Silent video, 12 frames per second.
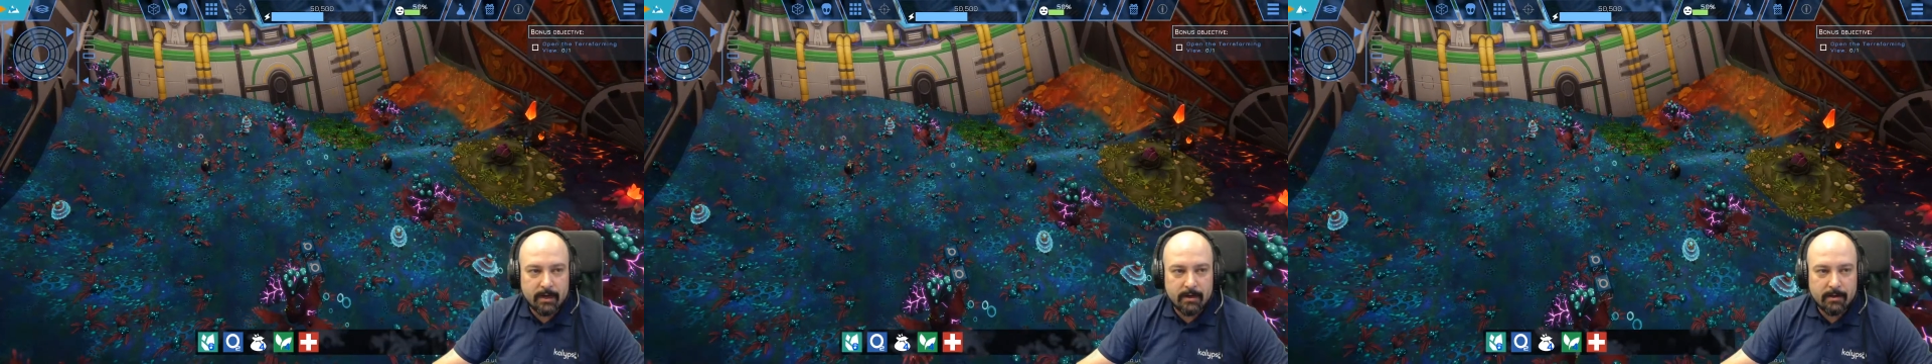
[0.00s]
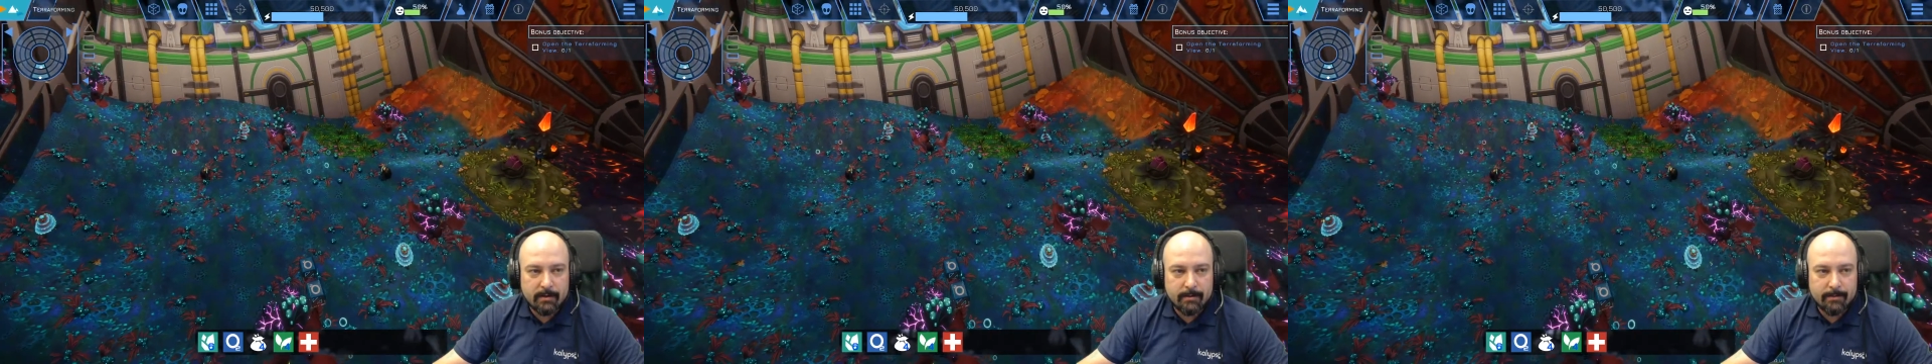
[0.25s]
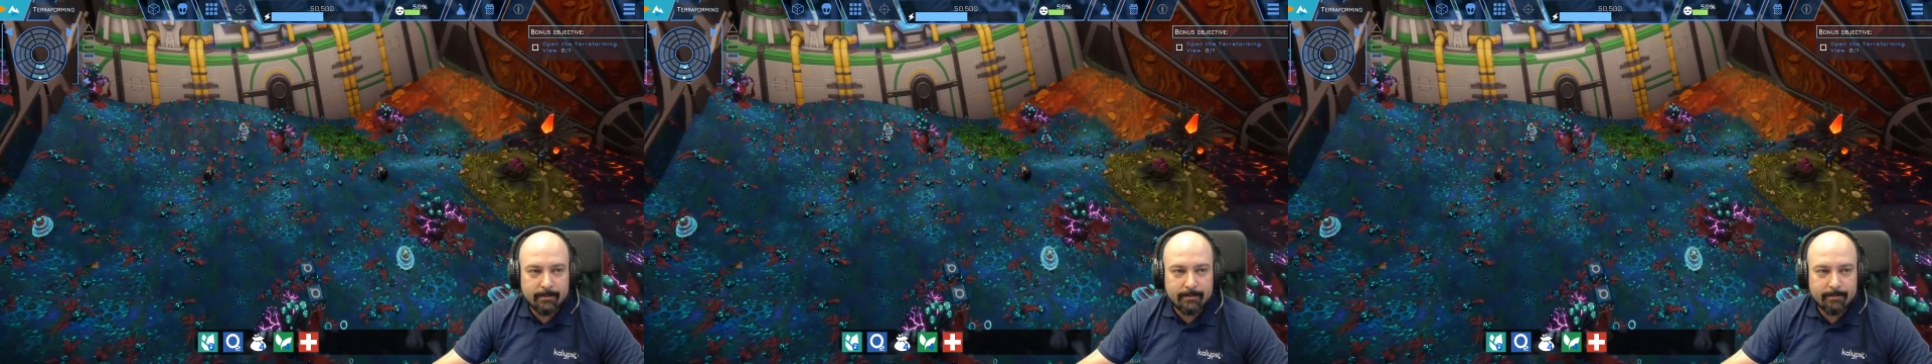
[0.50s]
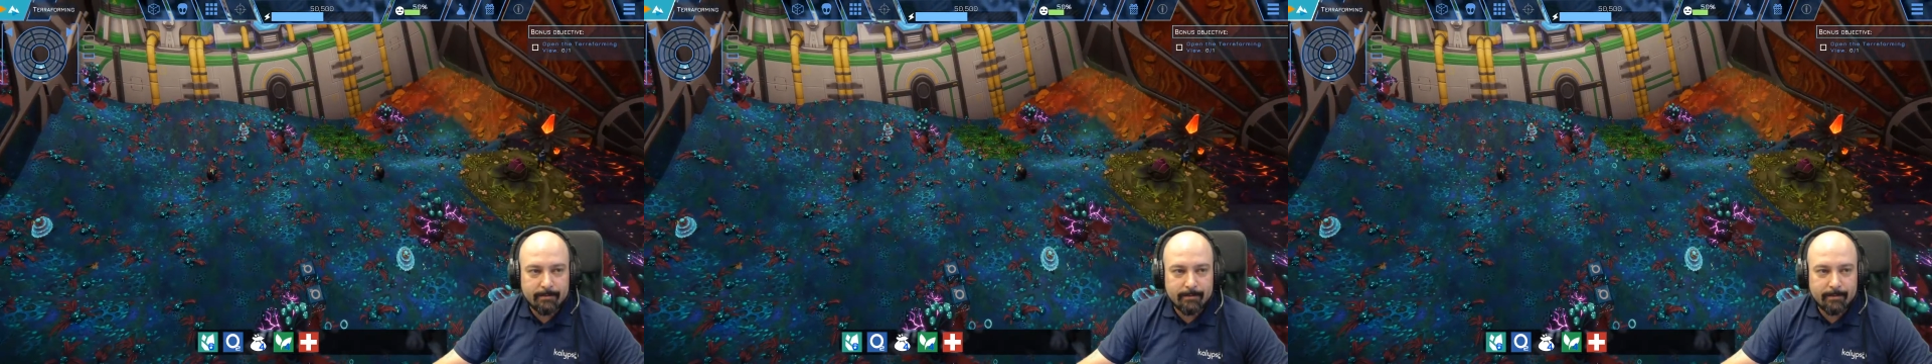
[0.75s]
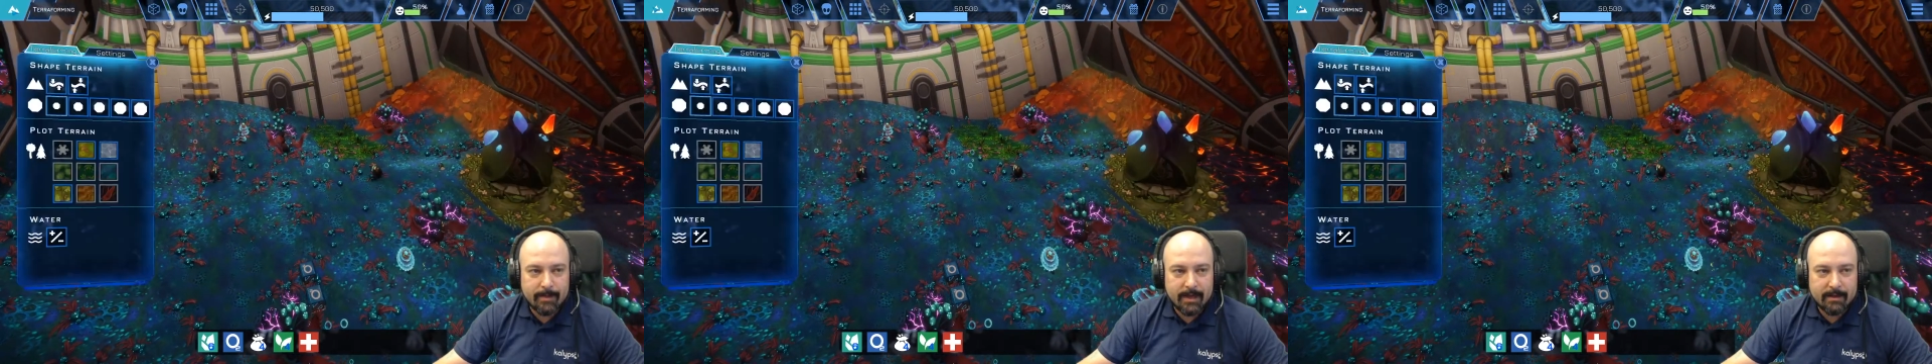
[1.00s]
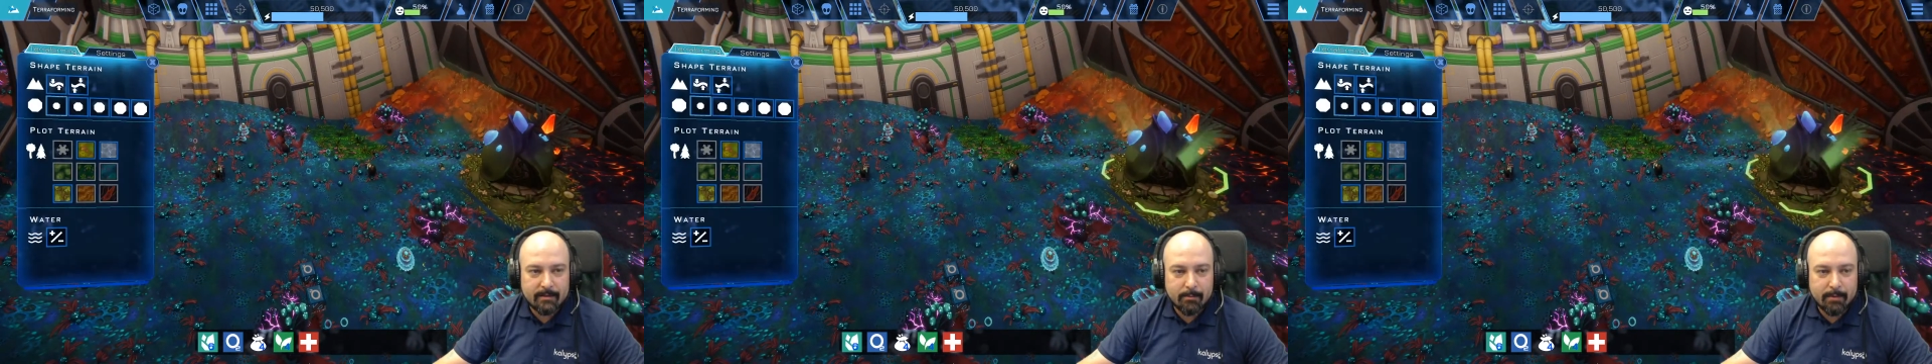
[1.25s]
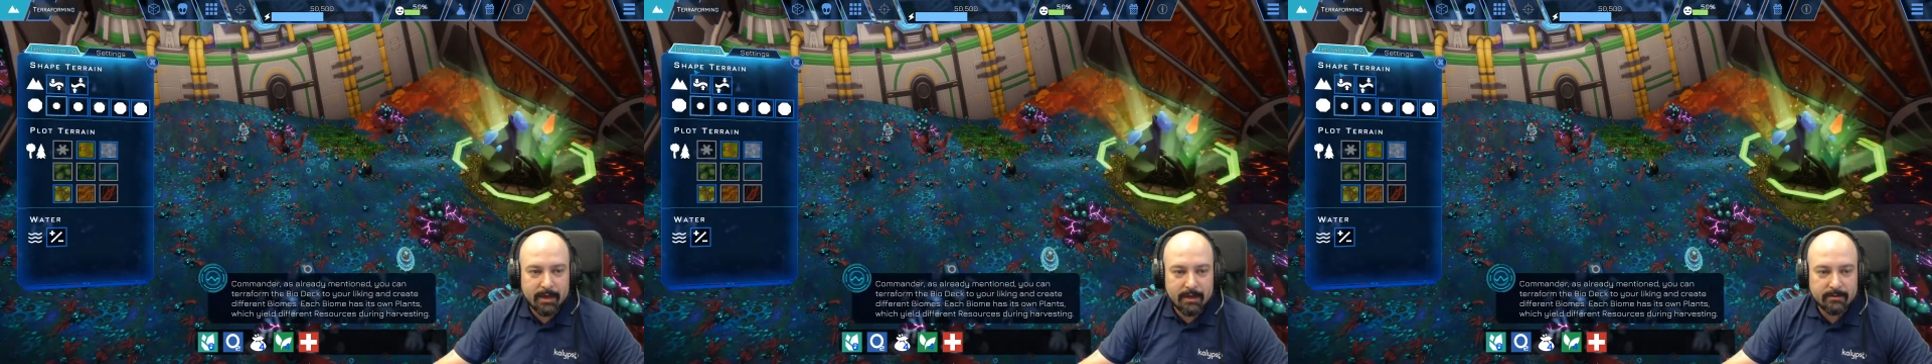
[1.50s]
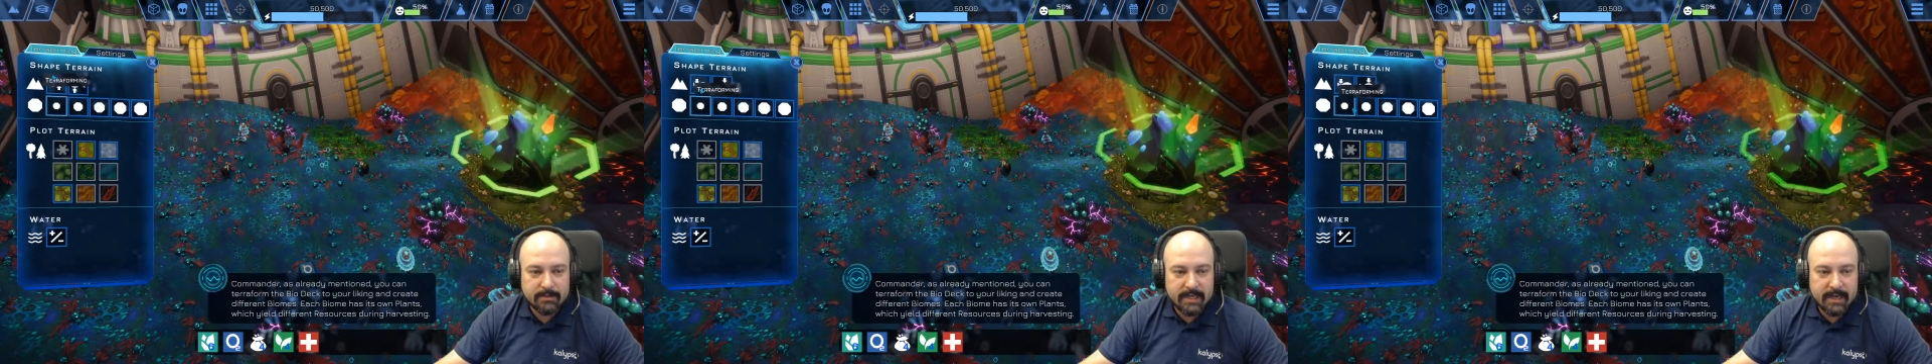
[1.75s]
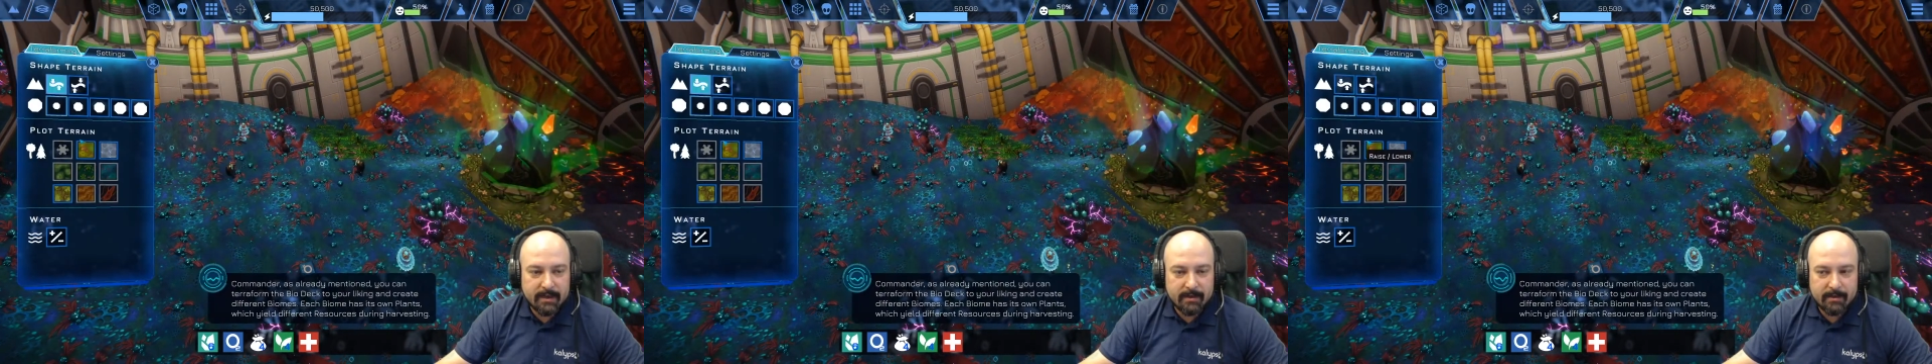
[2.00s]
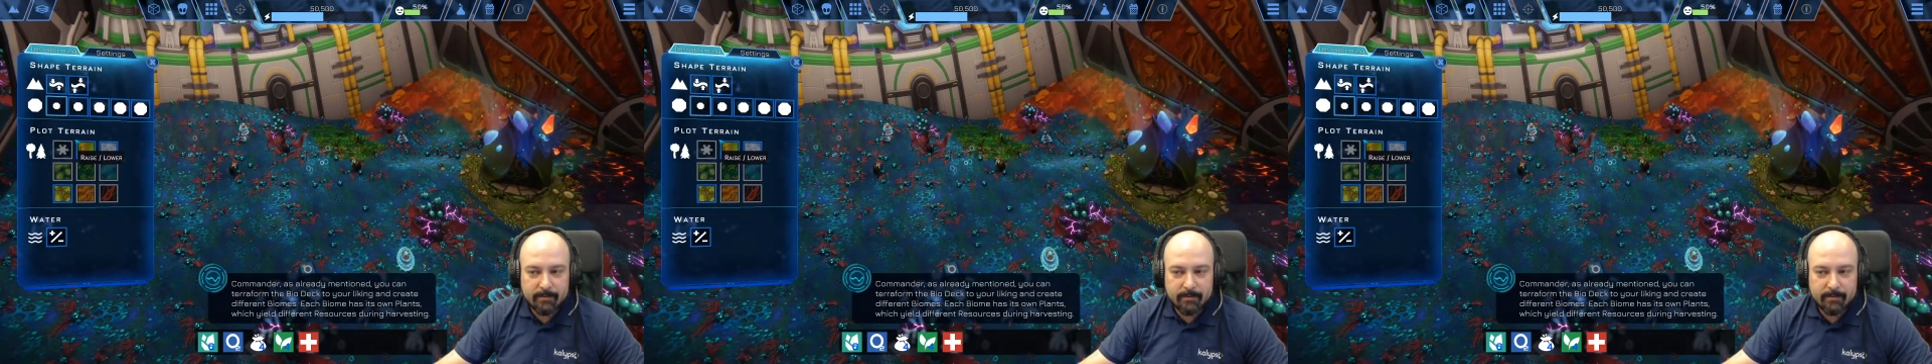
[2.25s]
at the bio deck.